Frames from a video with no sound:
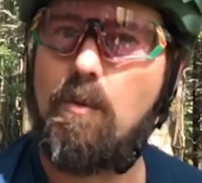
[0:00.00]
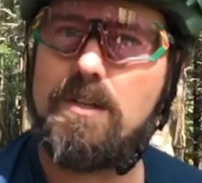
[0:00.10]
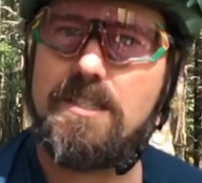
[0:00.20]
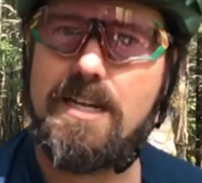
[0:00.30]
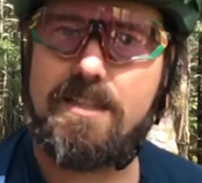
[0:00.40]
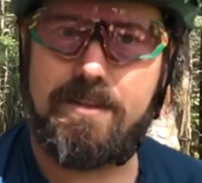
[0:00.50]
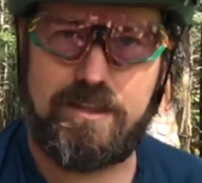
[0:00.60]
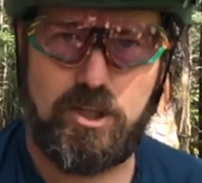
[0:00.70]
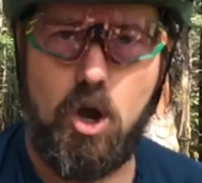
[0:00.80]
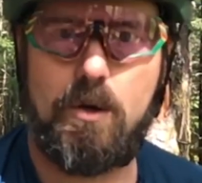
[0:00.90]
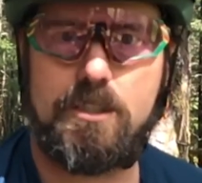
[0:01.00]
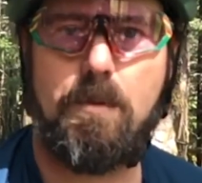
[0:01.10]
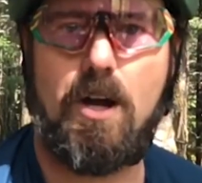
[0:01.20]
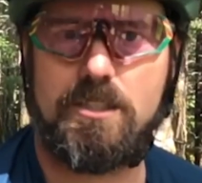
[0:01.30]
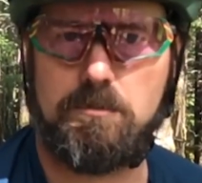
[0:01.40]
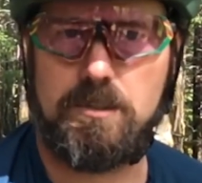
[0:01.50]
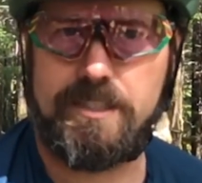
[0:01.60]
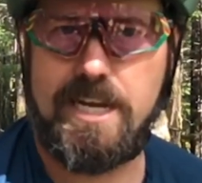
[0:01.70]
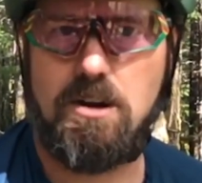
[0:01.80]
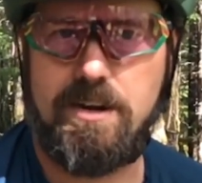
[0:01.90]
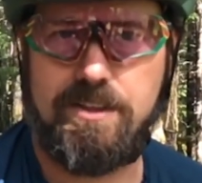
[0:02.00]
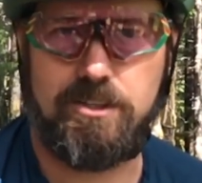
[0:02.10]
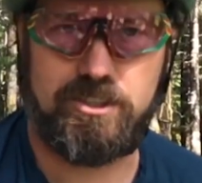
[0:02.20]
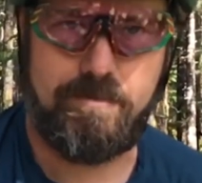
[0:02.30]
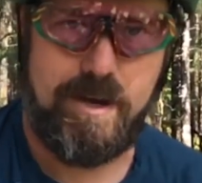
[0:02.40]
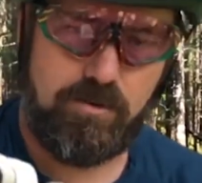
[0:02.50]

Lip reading: I wasn't in the lowest possible gear either, so my